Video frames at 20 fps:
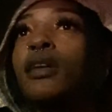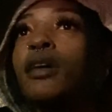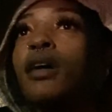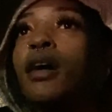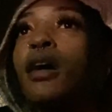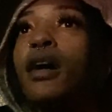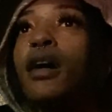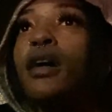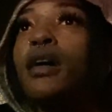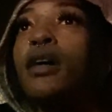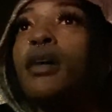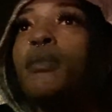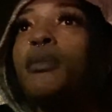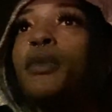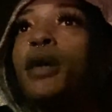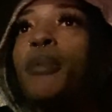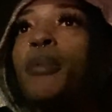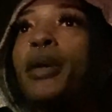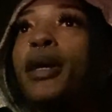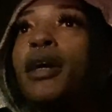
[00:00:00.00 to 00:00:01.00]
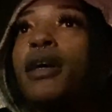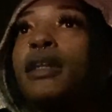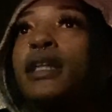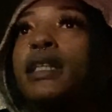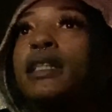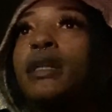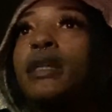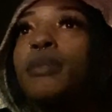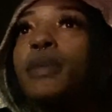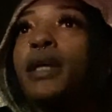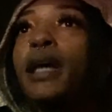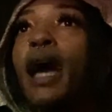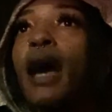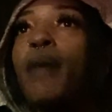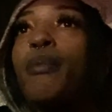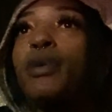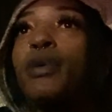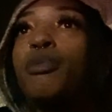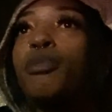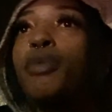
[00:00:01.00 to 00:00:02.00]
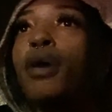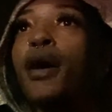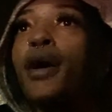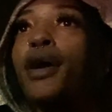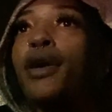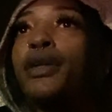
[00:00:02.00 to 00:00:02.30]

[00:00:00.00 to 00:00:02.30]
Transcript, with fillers: Um, apparently something happened prior